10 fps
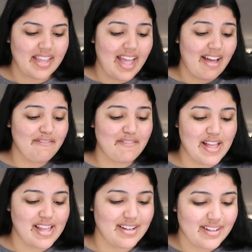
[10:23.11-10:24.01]
have
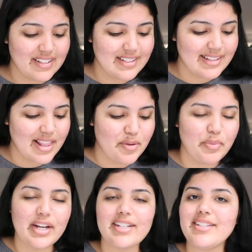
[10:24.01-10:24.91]
fun,
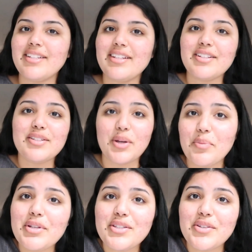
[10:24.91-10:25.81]
celebrate,
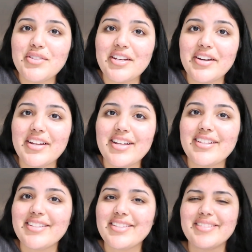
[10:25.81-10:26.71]
don't be so
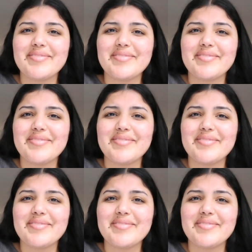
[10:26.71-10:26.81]
serious.